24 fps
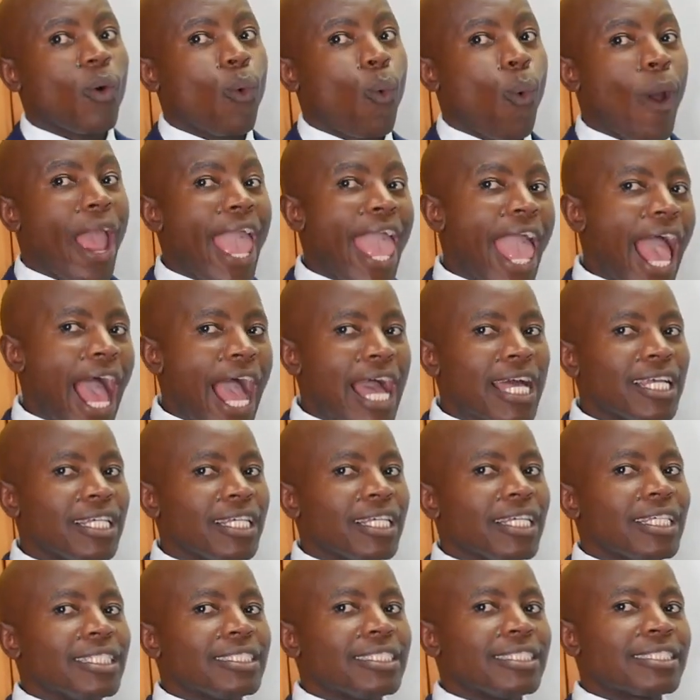
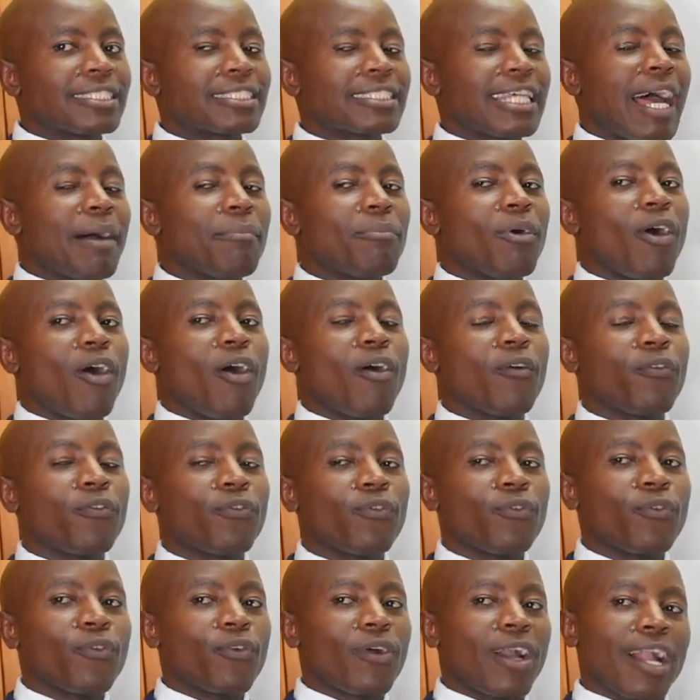where some
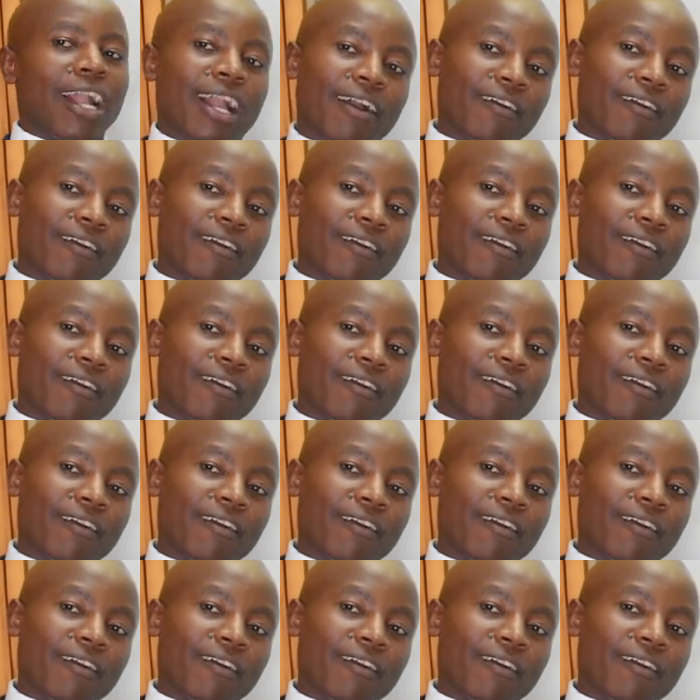of